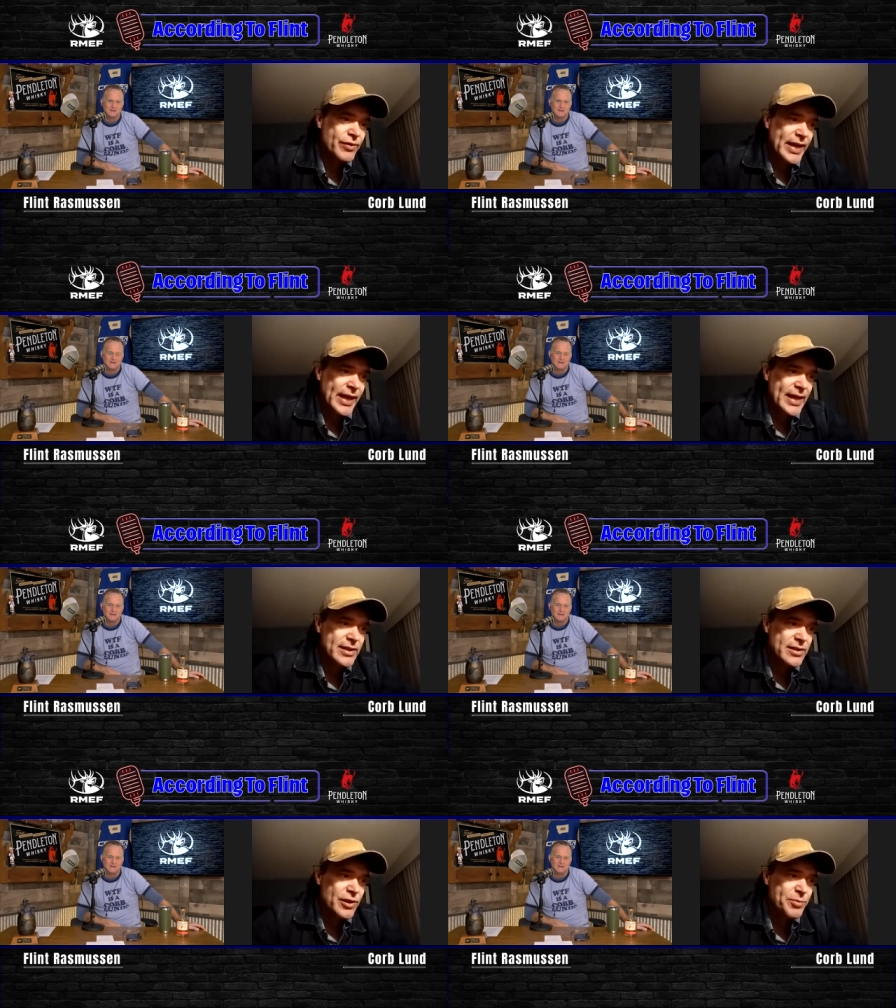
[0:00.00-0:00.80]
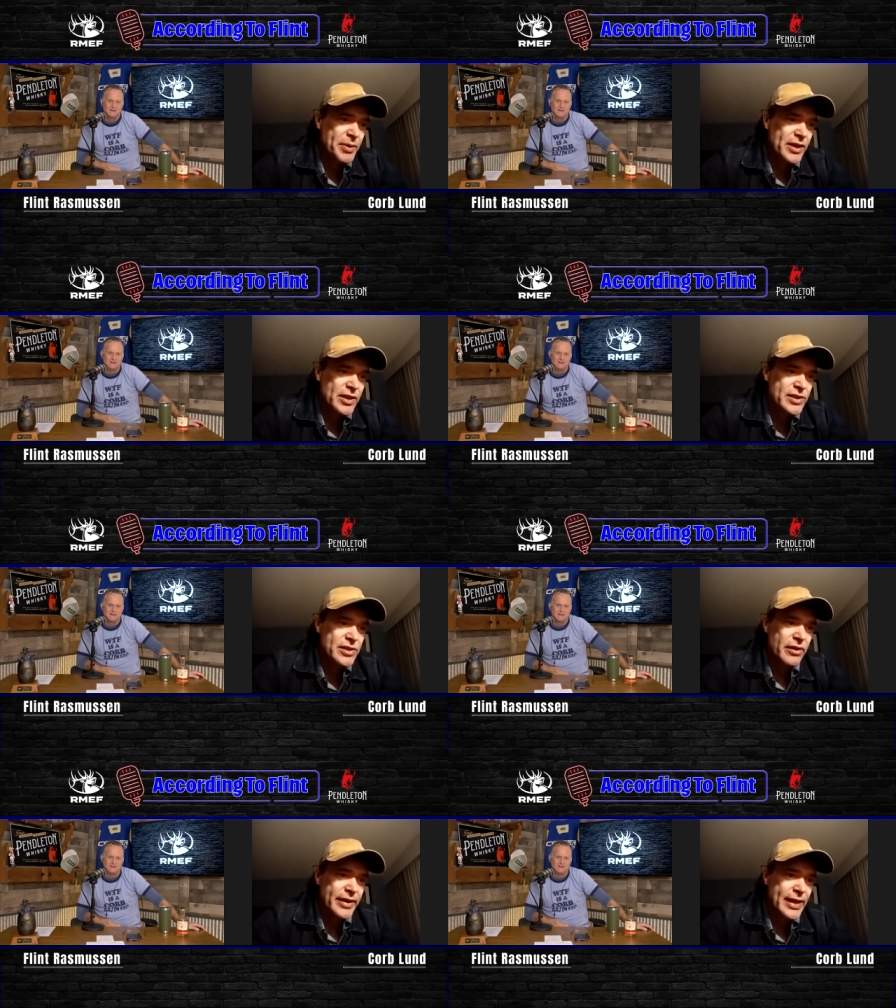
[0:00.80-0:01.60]
few decades, there's been a
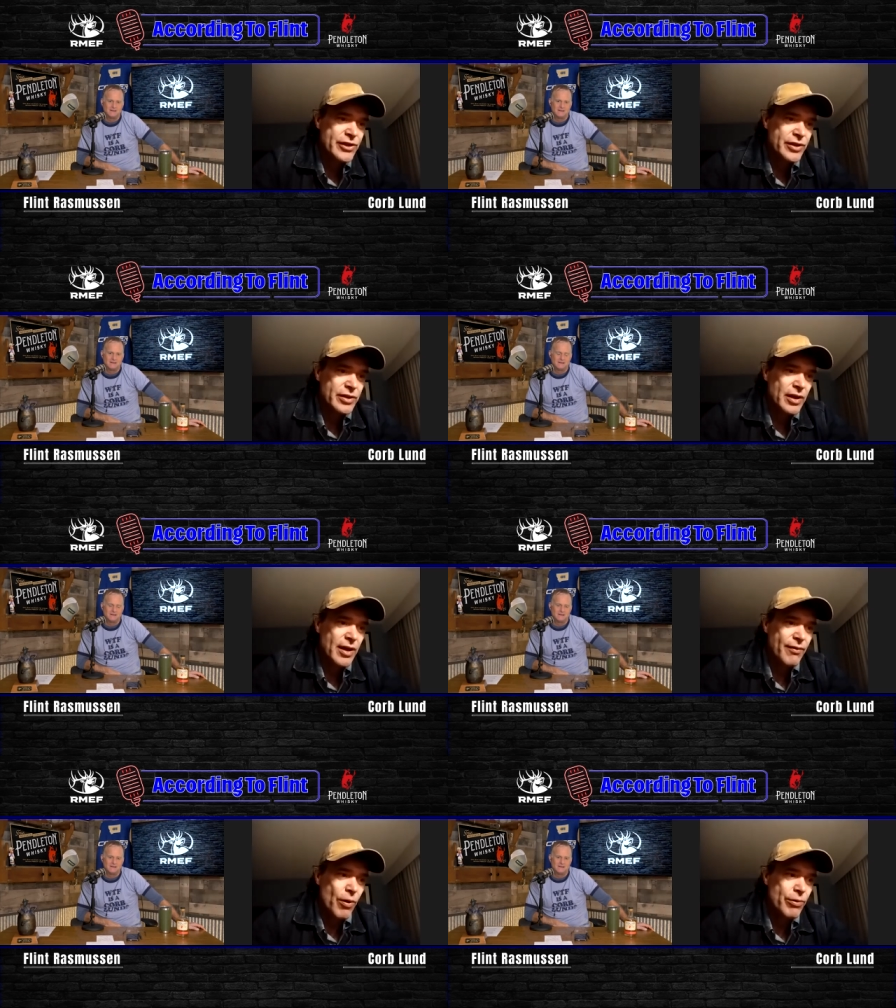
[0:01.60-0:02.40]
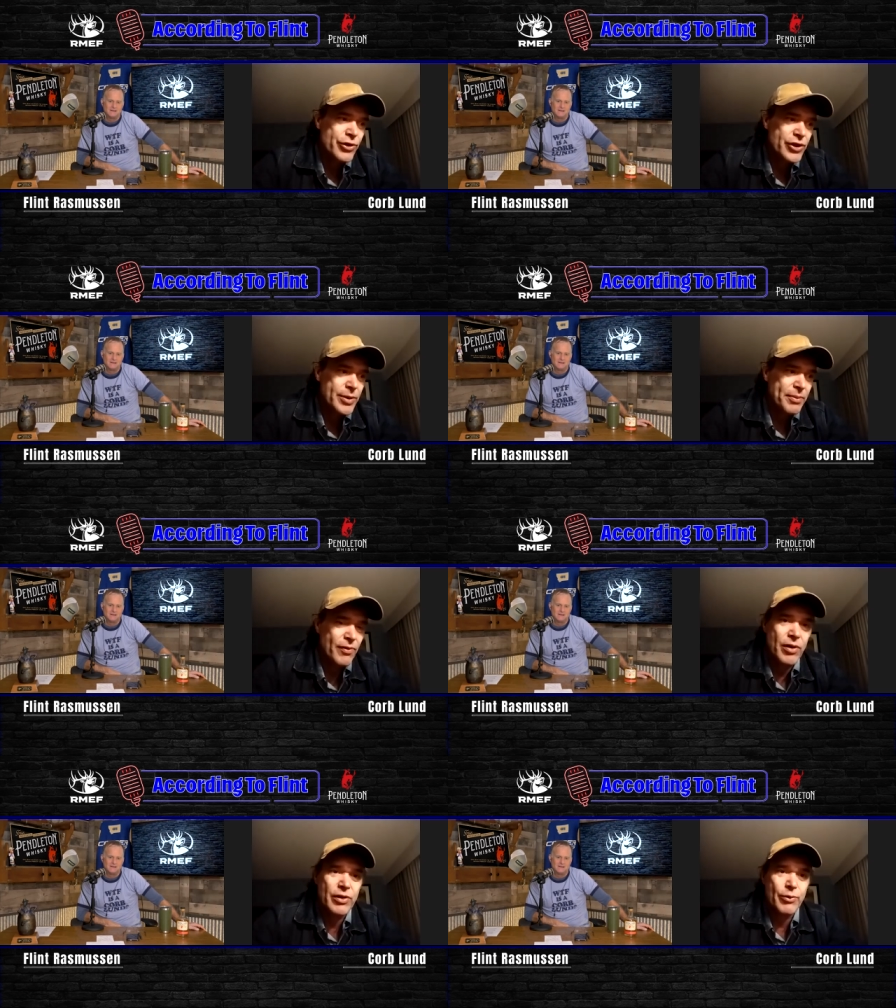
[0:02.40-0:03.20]
consolidation of ownership
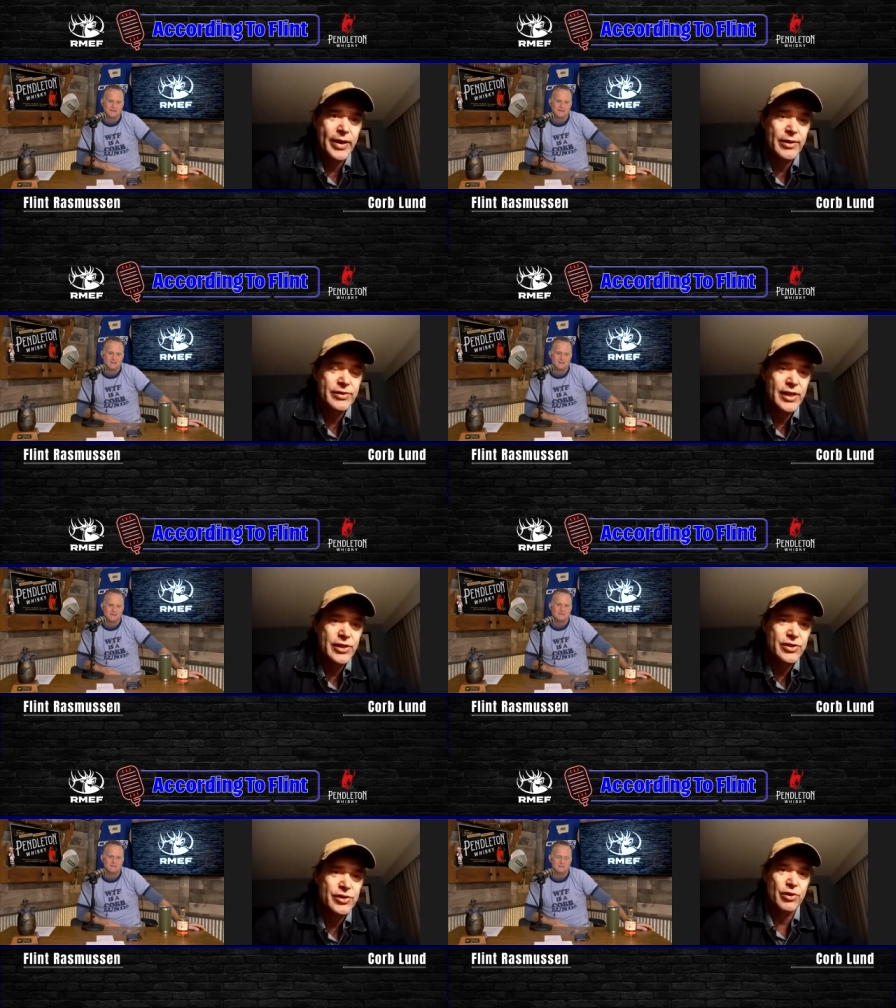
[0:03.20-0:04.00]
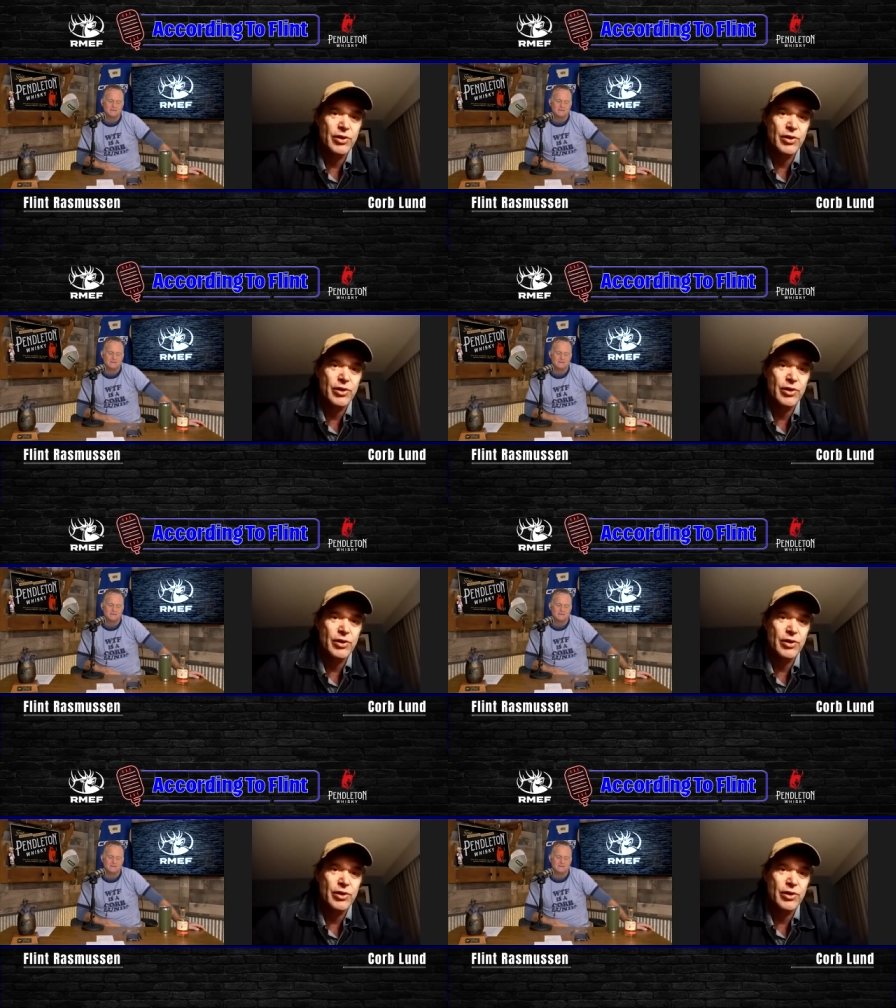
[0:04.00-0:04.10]
of all the radio stations.